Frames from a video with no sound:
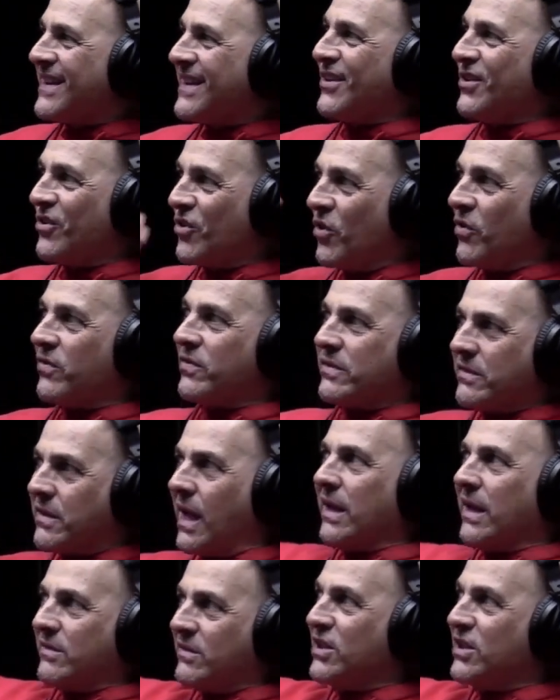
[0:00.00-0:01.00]
you know,
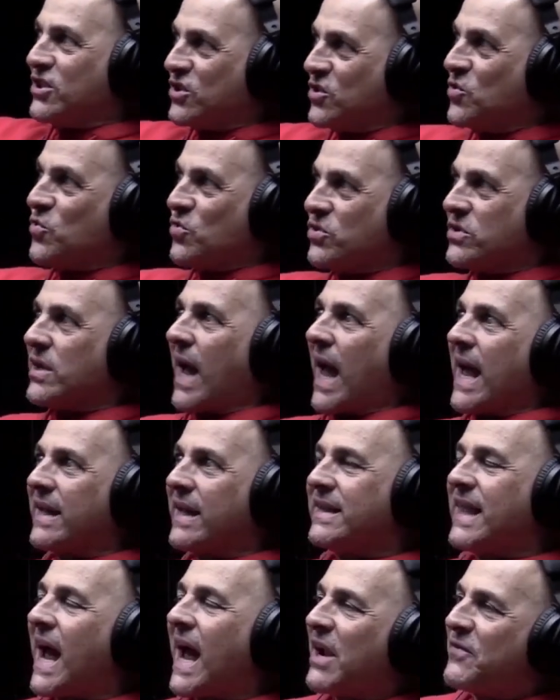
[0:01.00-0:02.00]
that these dudes
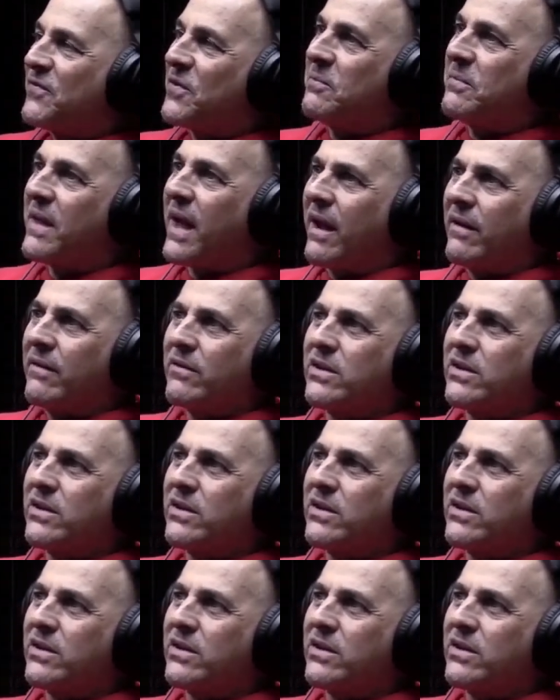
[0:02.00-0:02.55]
had died from that.